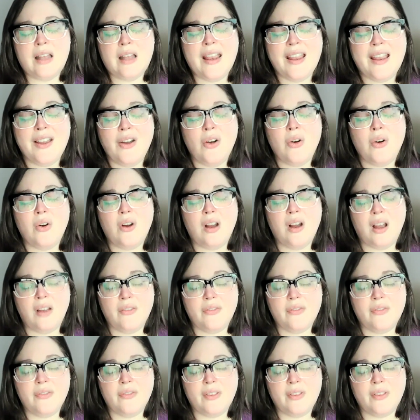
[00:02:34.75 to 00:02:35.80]
let go
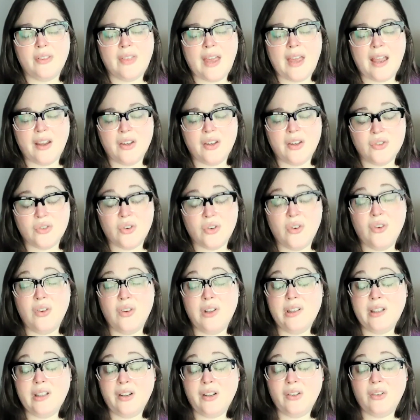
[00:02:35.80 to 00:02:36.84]
of that
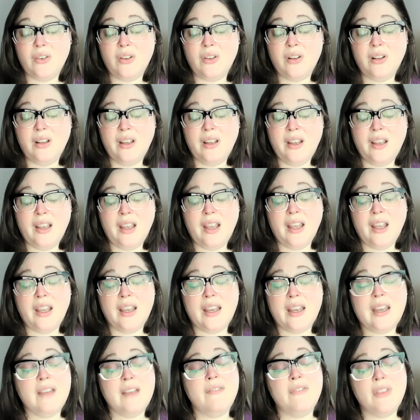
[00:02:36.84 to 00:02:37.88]
control a little
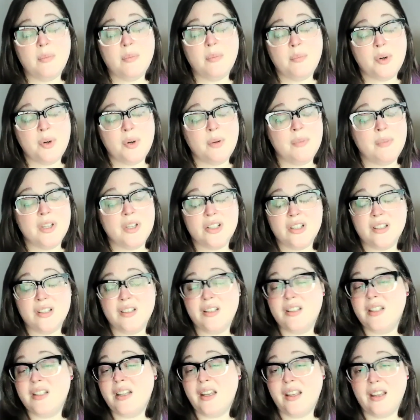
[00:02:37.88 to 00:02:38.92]
and give them
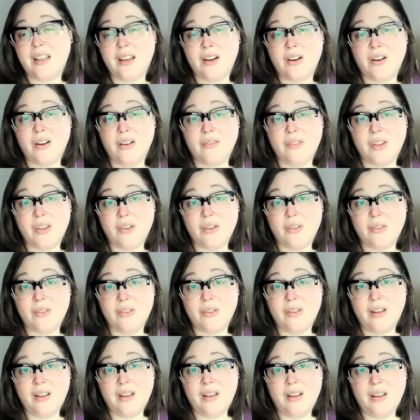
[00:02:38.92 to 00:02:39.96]
permission to take care of
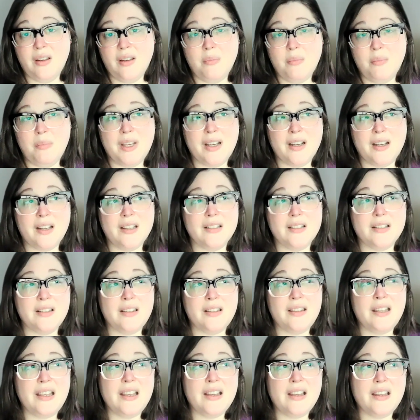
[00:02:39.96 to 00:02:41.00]
you
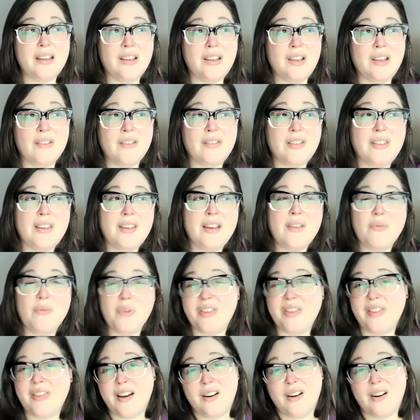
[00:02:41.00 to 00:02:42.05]
because think you have to think
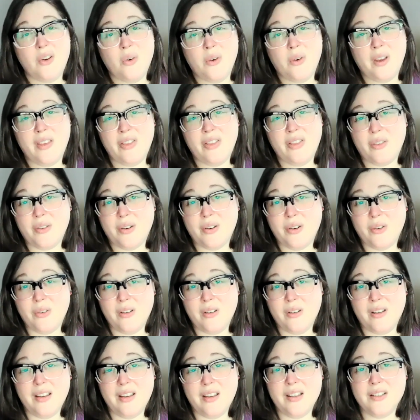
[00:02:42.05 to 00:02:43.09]
of what they're going
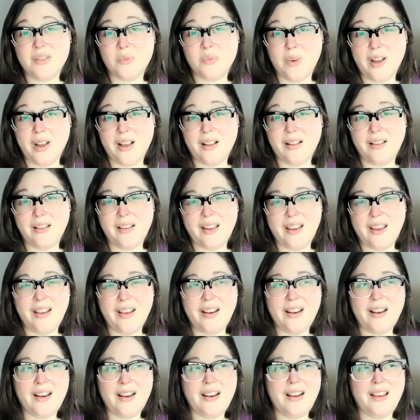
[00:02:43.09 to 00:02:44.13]
through as well
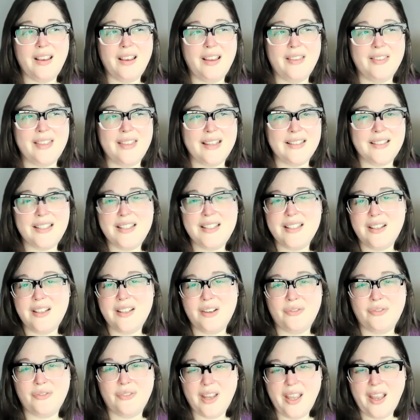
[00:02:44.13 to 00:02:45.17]
and that's
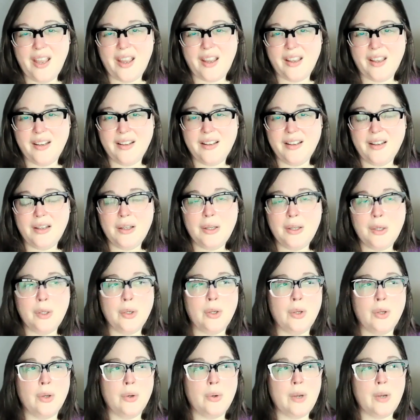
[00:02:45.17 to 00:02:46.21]
easy to forget
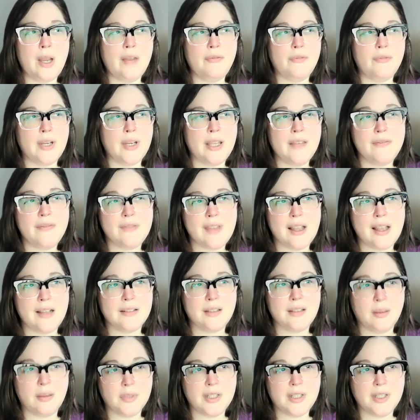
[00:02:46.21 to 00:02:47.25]
you know i forget
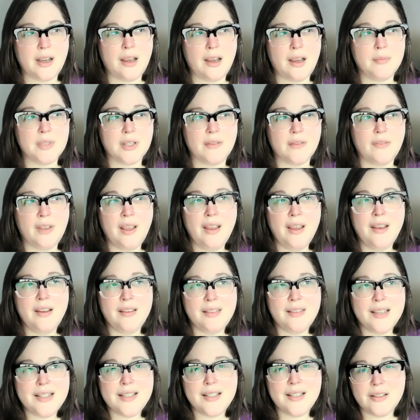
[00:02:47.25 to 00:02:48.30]
that sometimes of
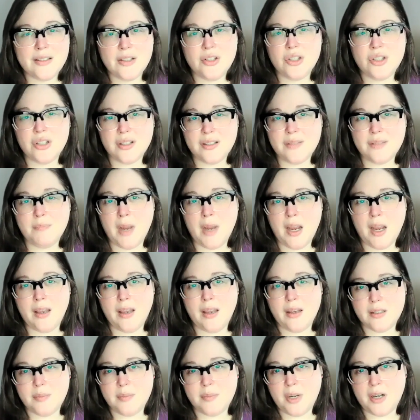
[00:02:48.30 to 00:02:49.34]
this isn't just my
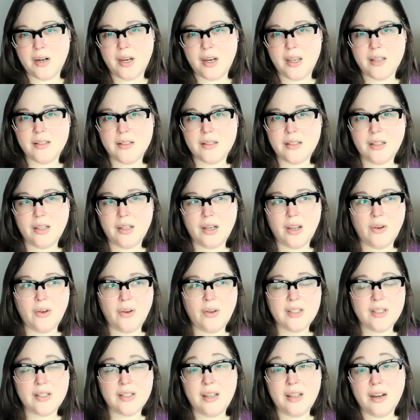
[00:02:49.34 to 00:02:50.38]
experience you
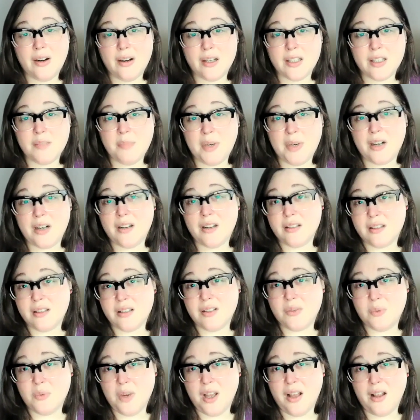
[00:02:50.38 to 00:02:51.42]
know it's their
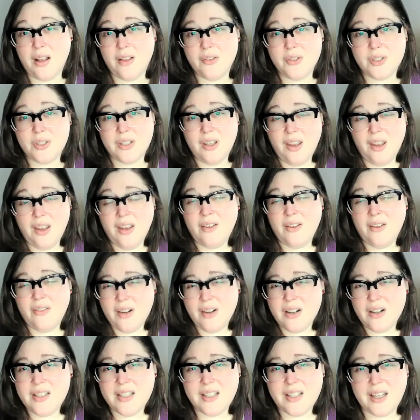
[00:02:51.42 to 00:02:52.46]
experience as well it's
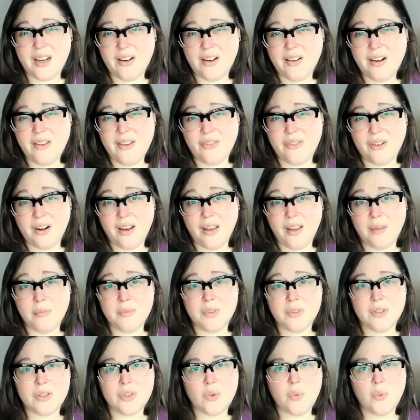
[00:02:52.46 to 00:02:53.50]
very scary for
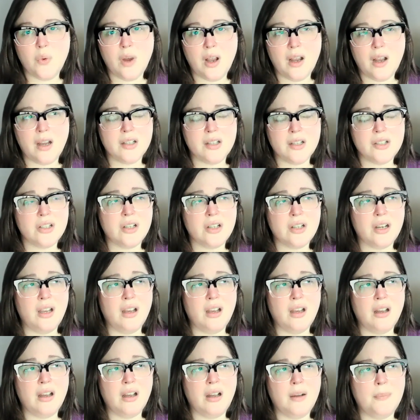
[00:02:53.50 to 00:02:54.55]
him to watch